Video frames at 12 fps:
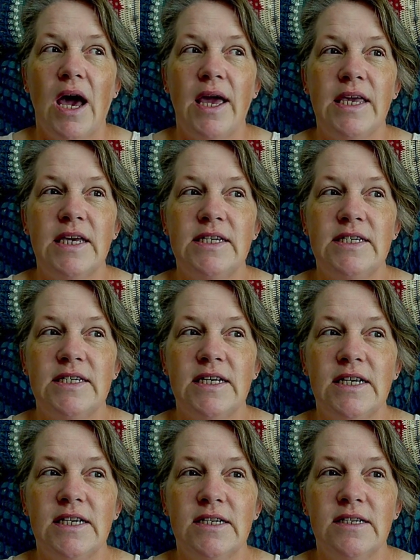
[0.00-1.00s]
It
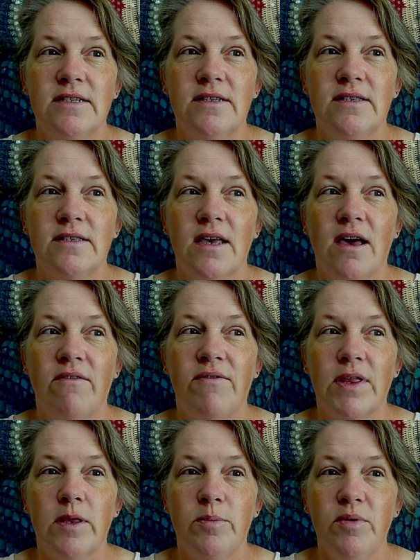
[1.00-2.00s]
is
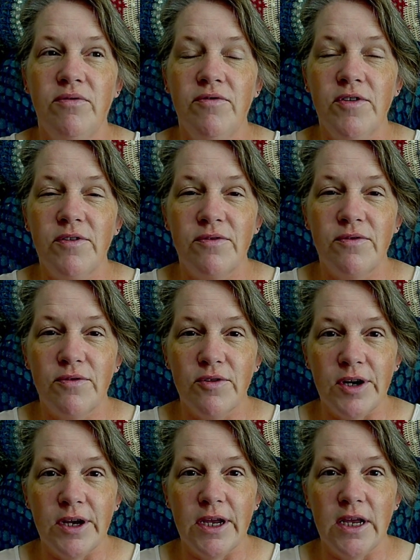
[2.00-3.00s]
available for
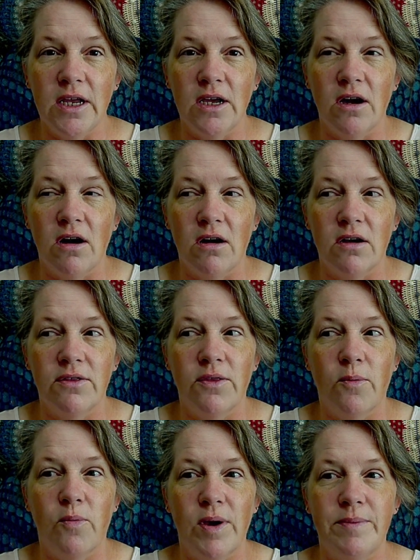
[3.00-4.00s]
free on the
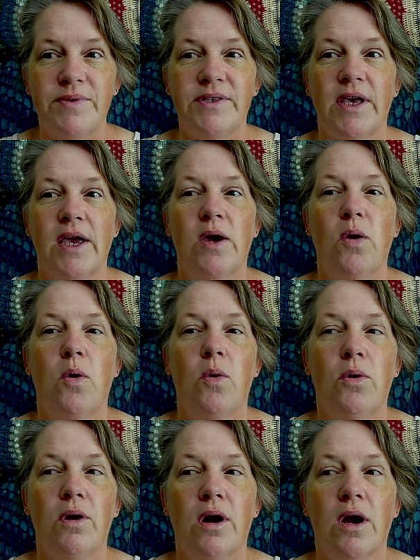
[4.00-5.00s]
website,
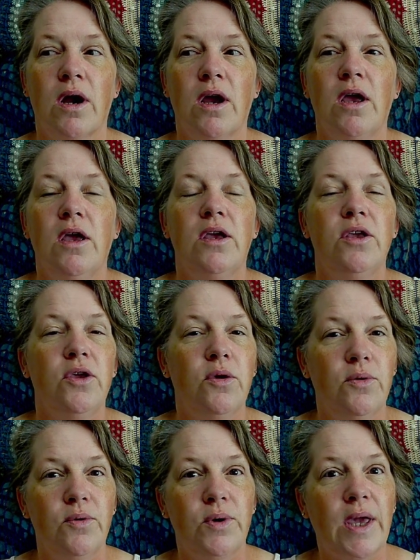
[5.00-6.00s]
or
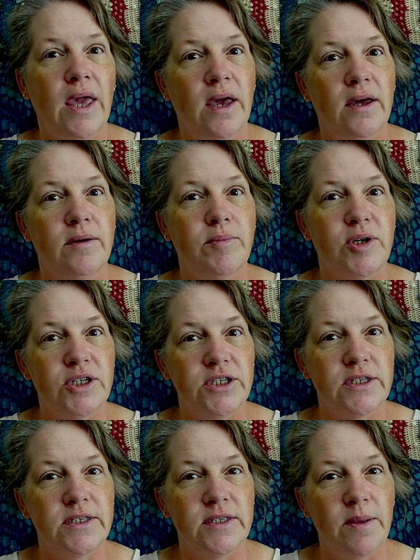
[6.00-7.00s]
you can
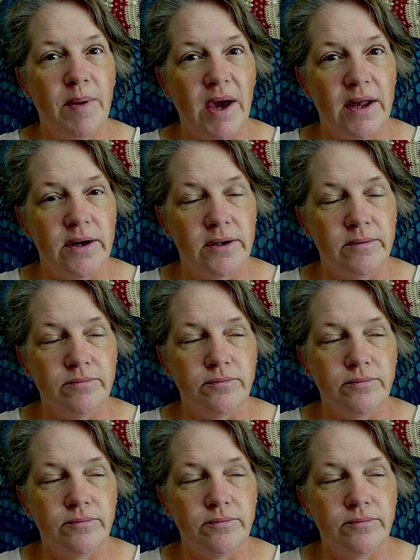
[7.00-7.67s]
purchase the pattern.